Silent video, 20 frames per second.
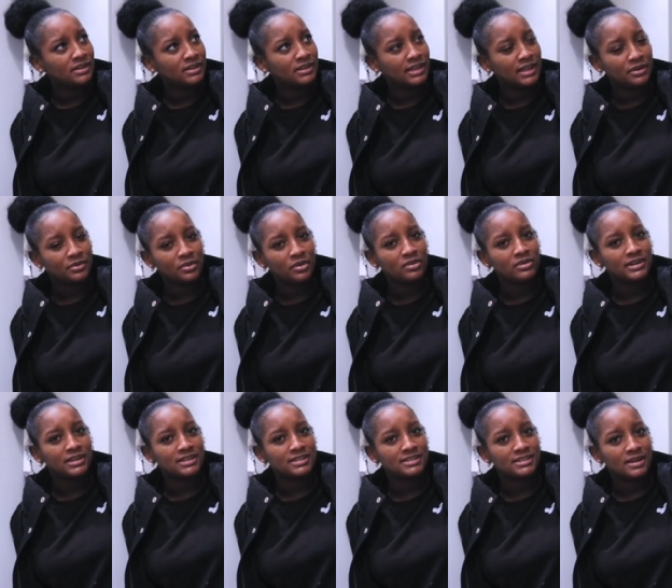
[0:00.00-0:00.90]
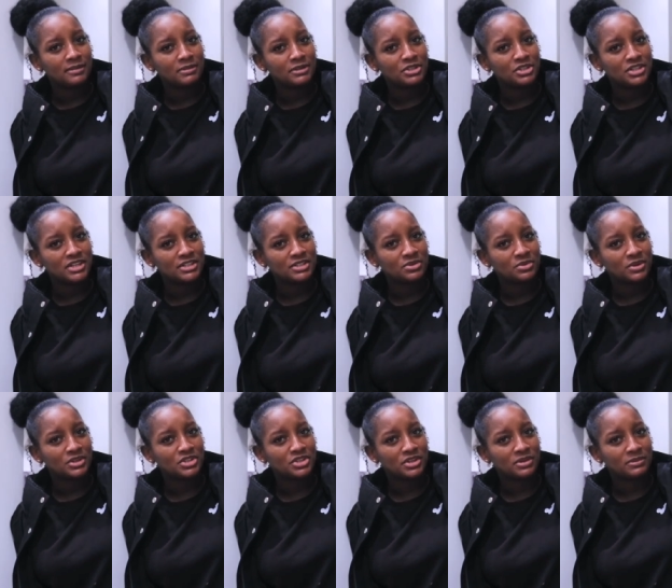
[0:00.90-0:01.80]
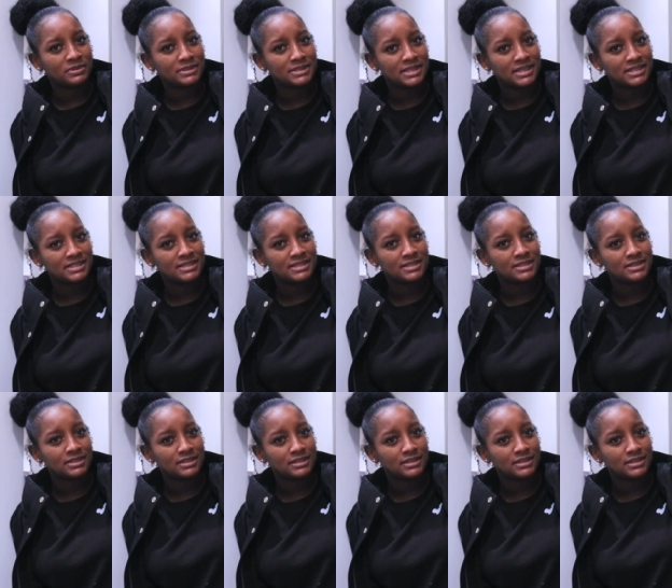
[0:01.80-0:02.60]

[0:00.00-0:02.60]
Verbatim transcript: Like we already established, she has questionable taste.